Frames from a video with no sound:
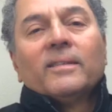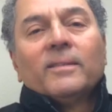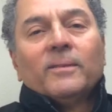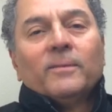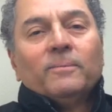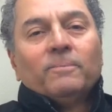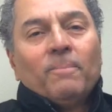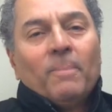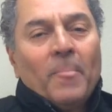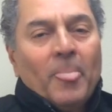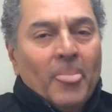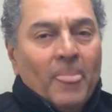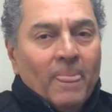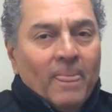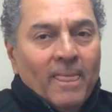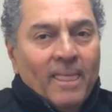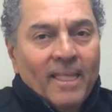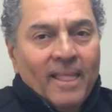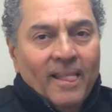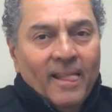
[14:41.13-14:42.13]
So
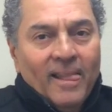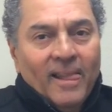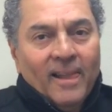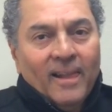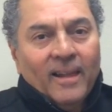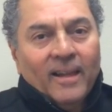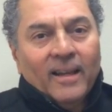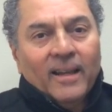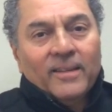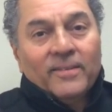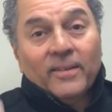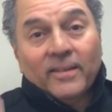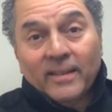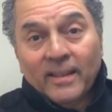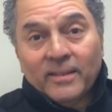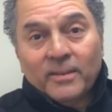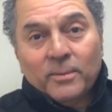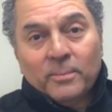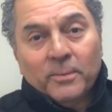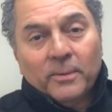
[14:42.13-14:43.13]
if I
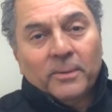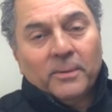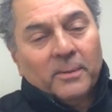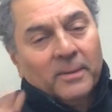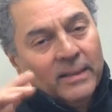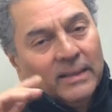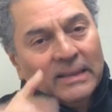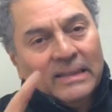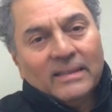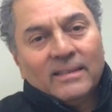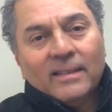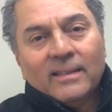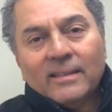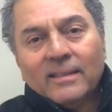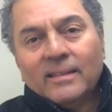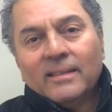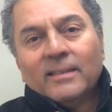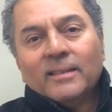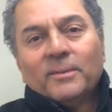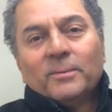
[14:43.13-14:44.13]
die tomorrow, at least I
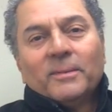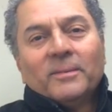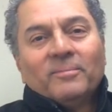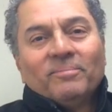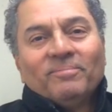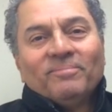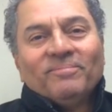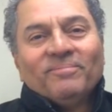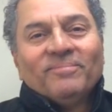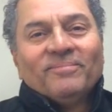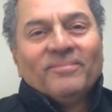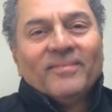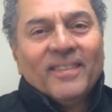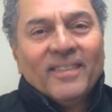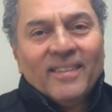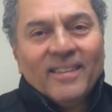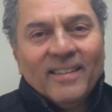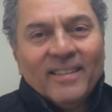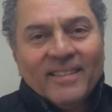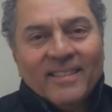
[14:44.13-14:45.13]
did this one.
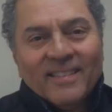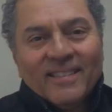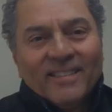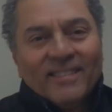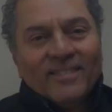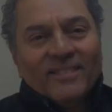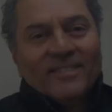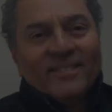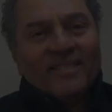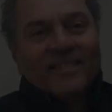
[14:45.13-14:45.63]
All right, so.